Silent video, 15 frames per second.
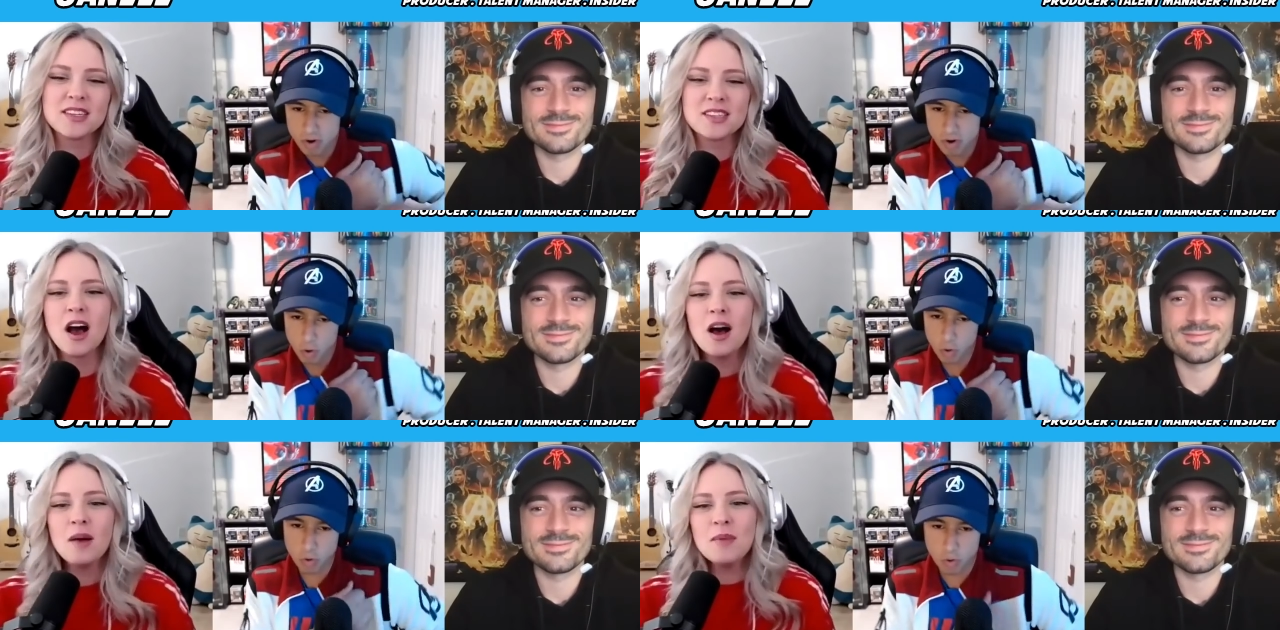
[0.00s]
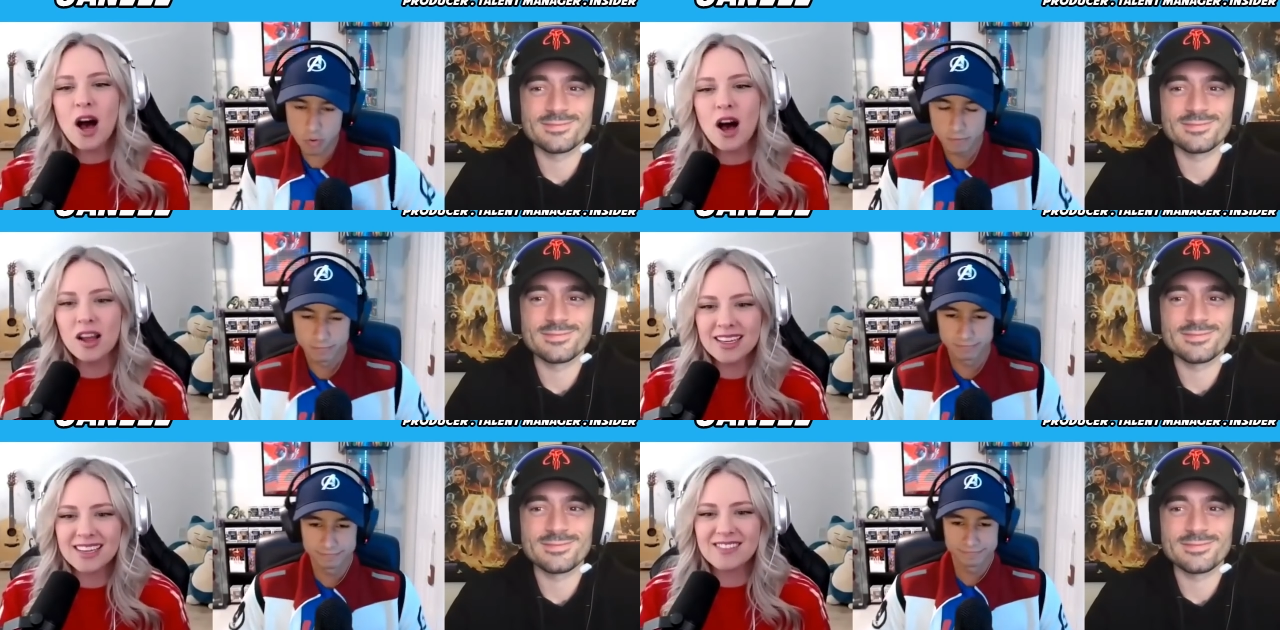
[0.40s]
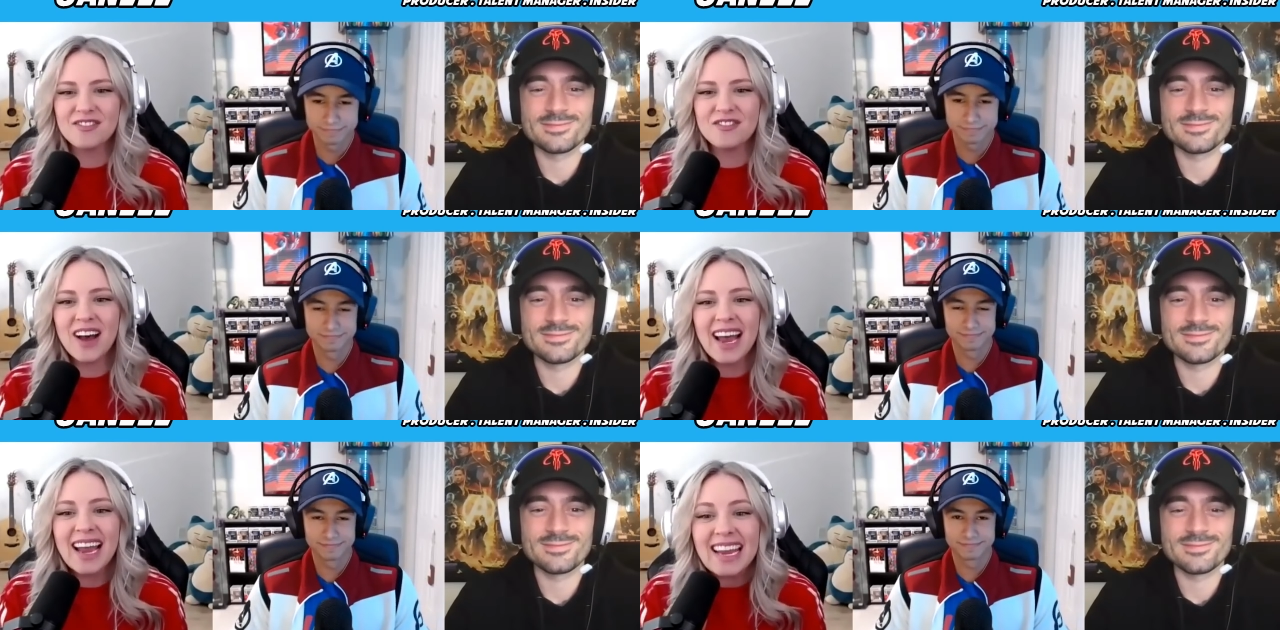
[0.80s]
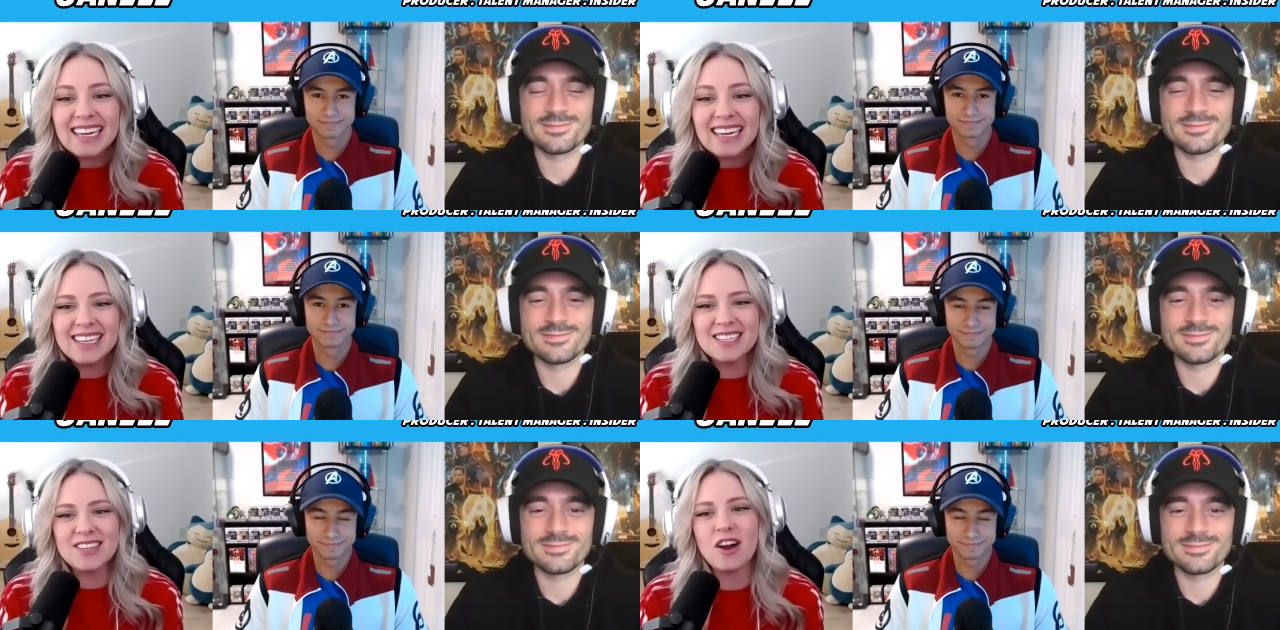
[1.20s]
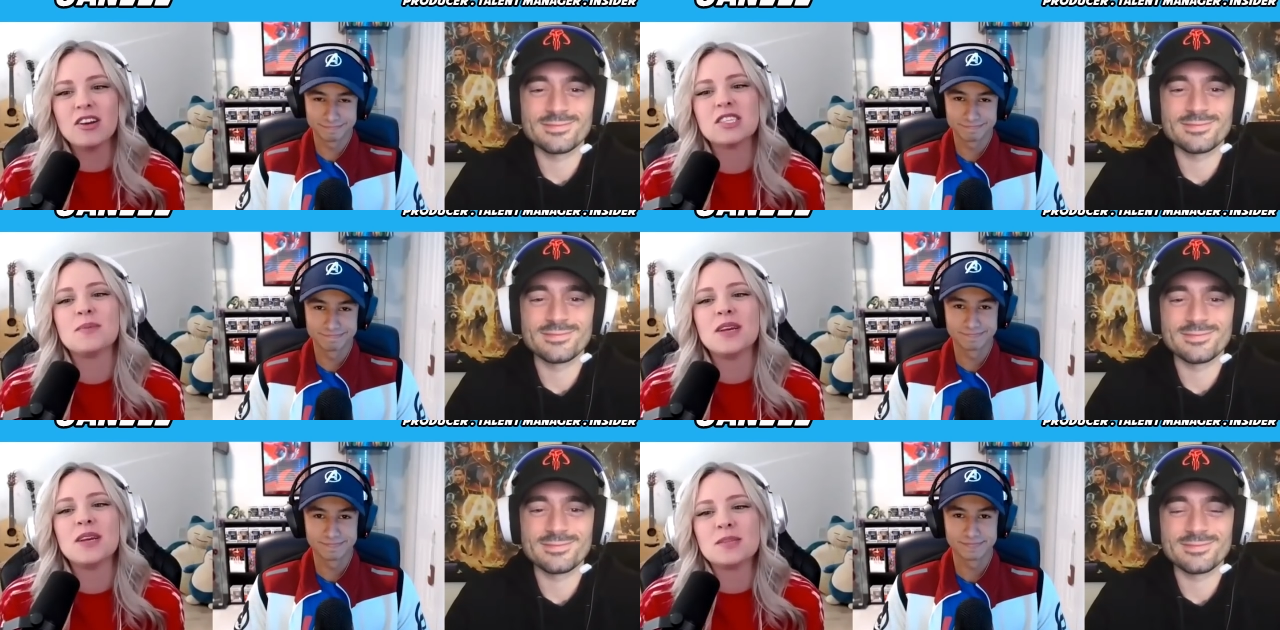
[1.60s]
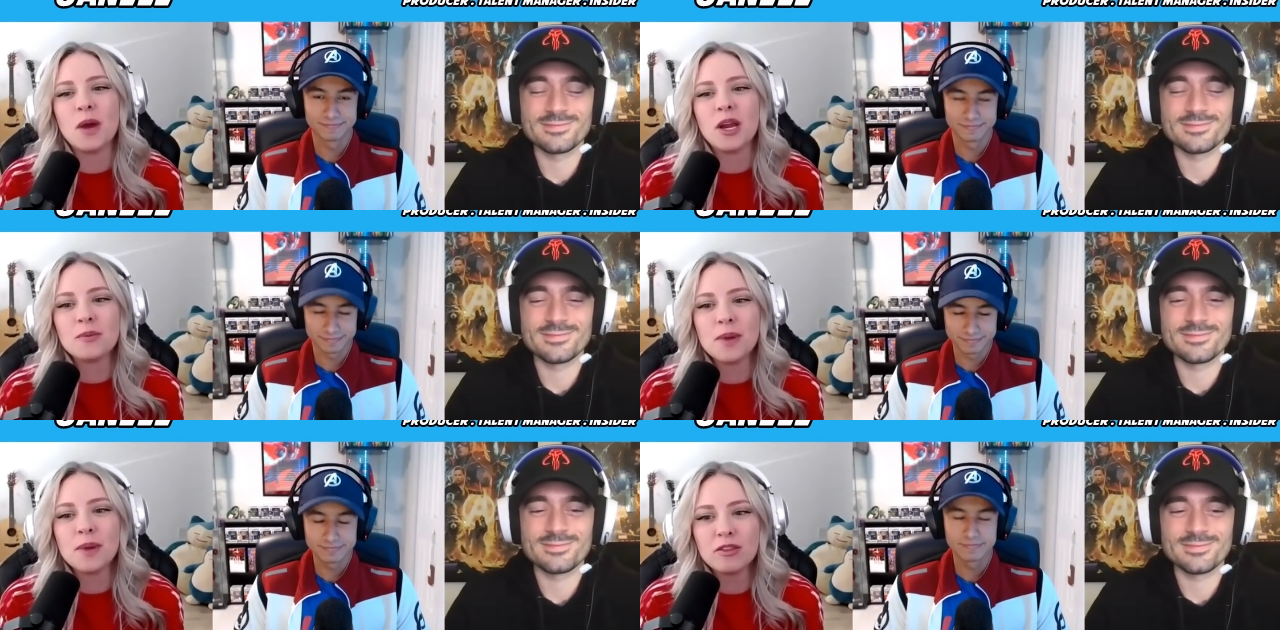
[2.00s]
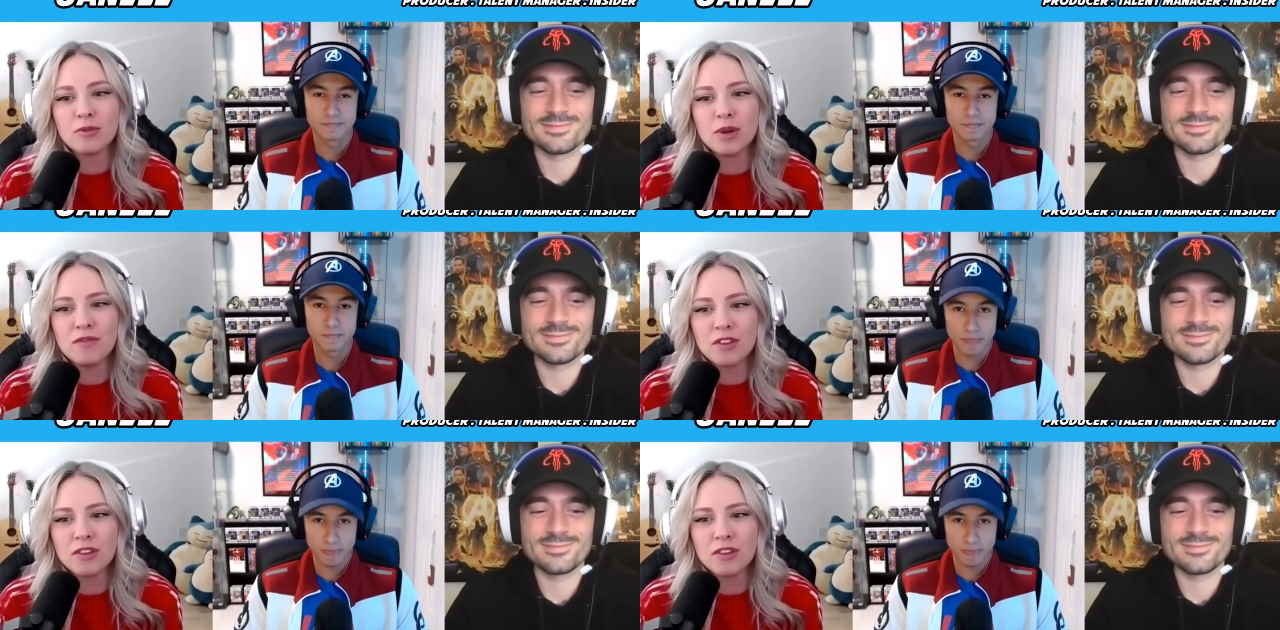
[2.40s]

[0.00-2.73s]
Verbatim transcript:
Speaker 1: Tom Holland finally talks about Spider Man 3